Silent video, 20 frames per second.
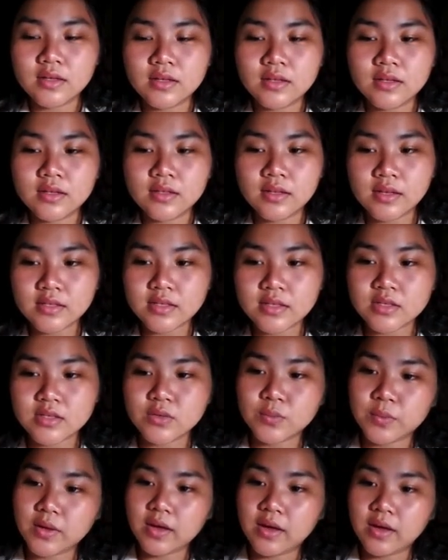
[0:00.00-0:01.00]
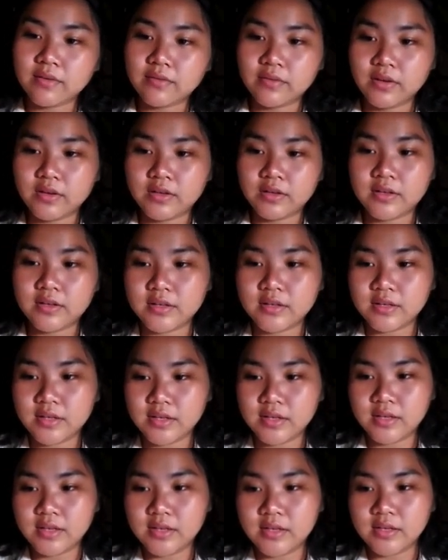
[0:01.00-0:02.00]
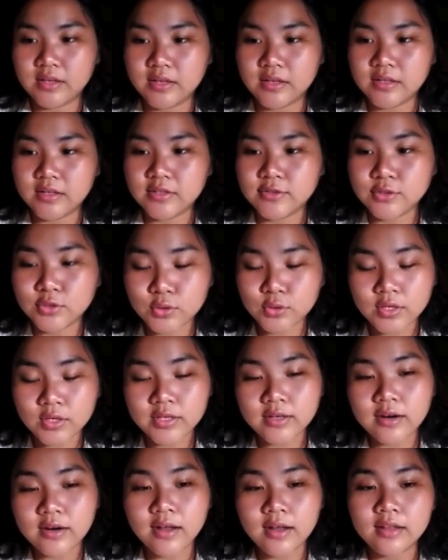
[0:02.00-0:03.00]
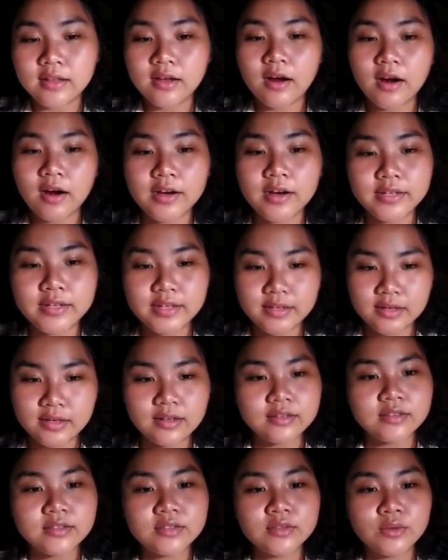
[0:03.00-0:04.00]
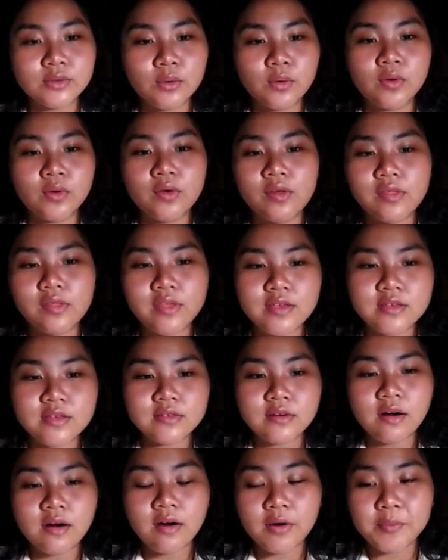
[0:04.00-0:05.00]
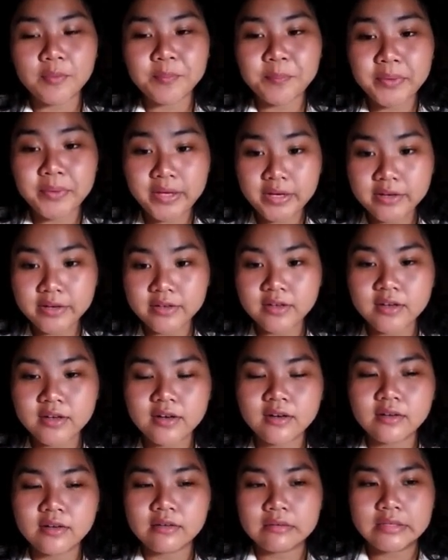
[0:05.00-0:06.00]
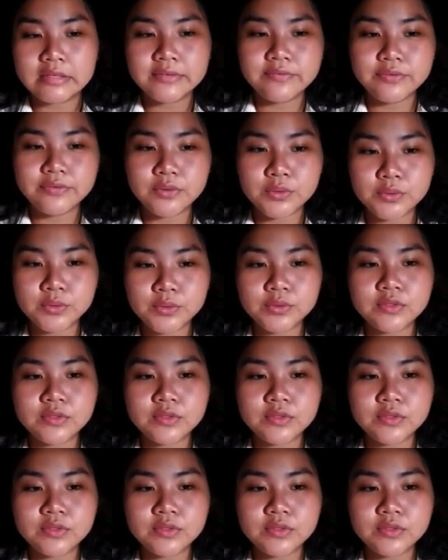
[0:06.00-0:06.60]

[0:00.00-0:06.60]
Next is we have here the journal articles. So these are peer-reviewed